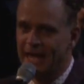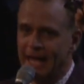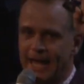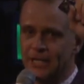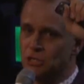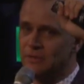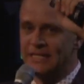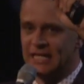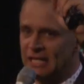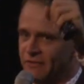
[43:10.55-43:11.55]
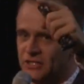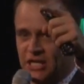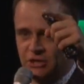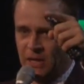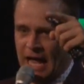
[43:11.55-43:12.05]
and you need deliverance in
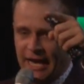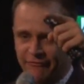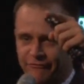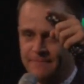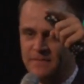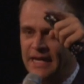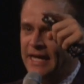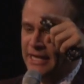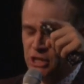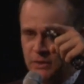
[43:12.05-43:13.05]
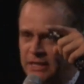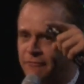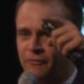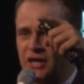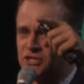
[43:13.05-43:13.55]
your life, you need a
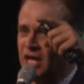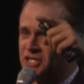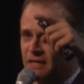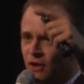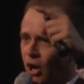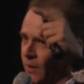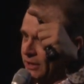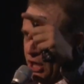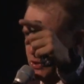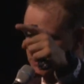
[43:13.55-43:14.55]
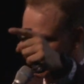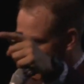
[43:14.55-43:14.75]
fresh touch of the Holy Ghost.